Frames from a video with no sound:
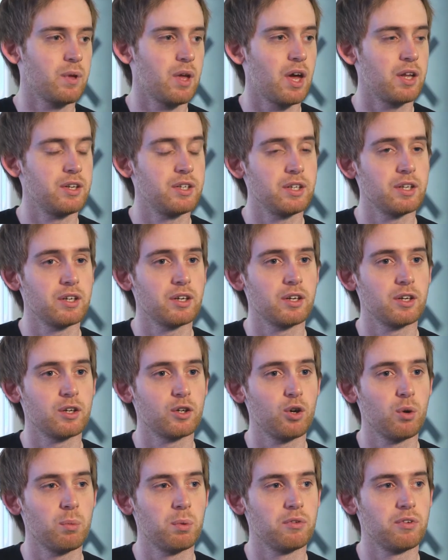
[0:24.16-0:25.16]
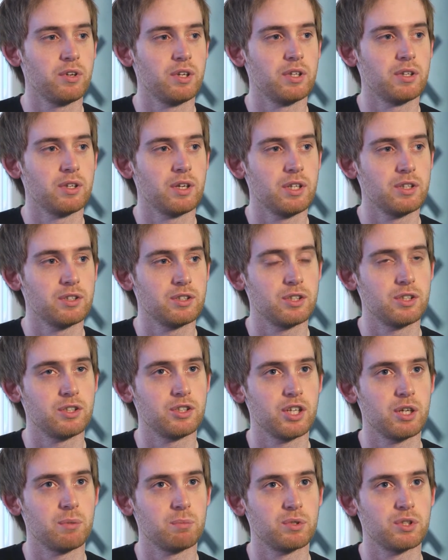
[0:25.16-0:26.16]
I did a couple of
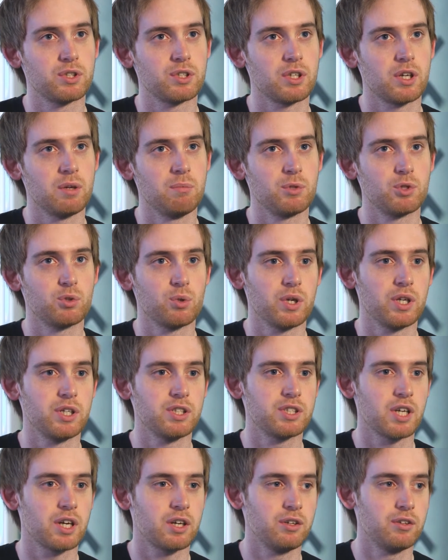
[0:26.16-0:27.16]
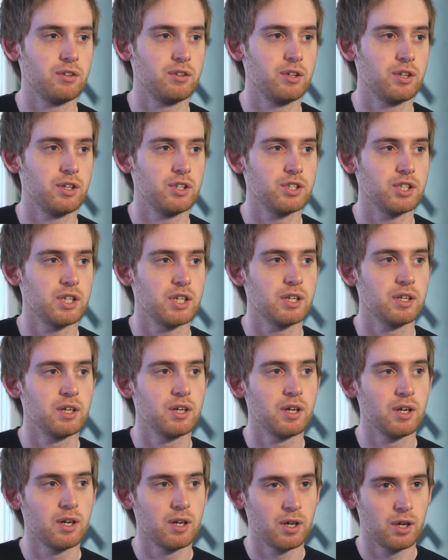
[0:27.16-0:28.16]
internships in between second and third year.
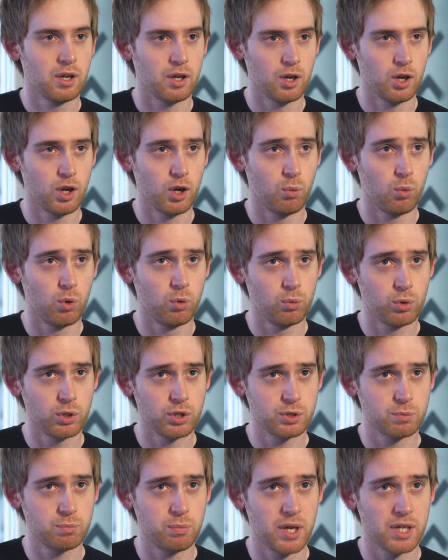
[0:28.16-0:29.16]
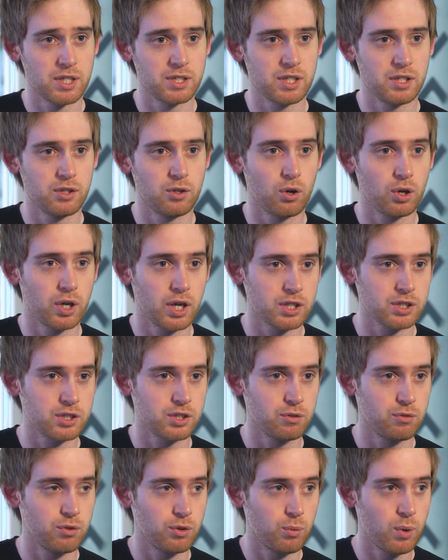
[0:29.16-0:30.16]
One was based in
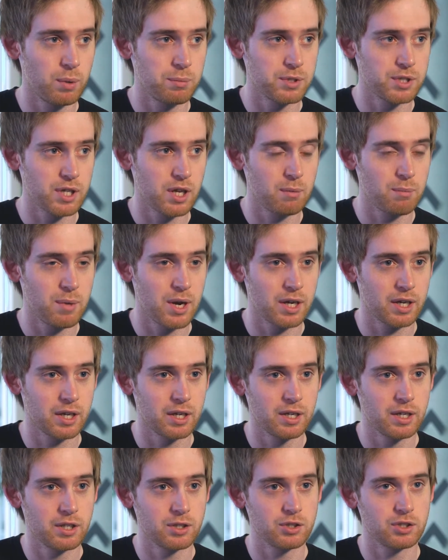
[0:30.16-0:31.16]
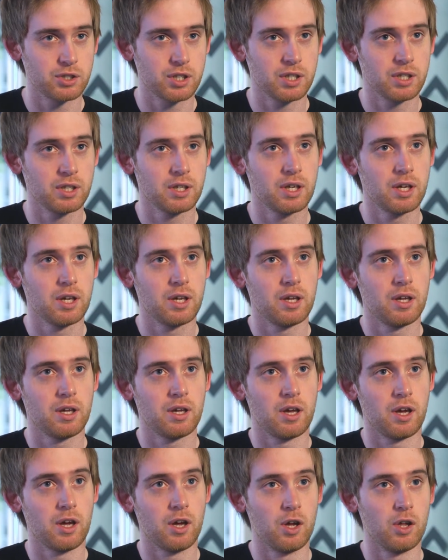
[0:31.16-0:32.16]
Doncaster for a web design and marketing agency,
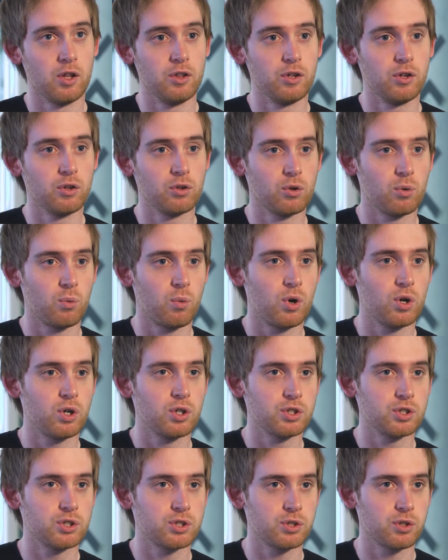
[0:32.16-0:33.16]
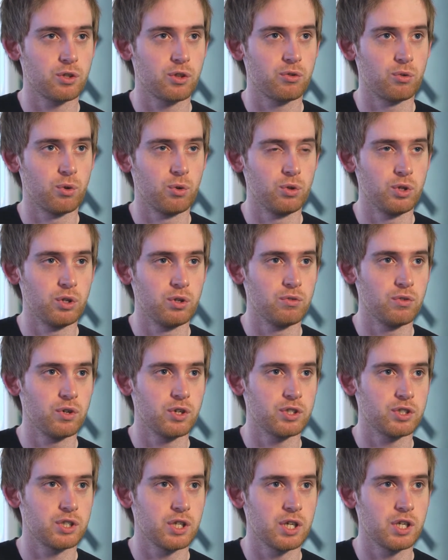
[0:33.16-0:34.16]
and the other was through the
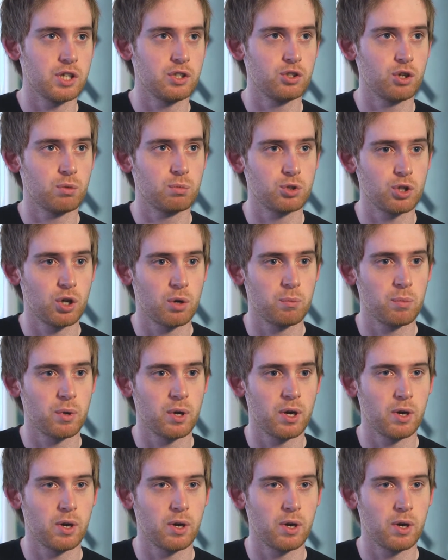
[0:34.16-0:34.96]
university job shop.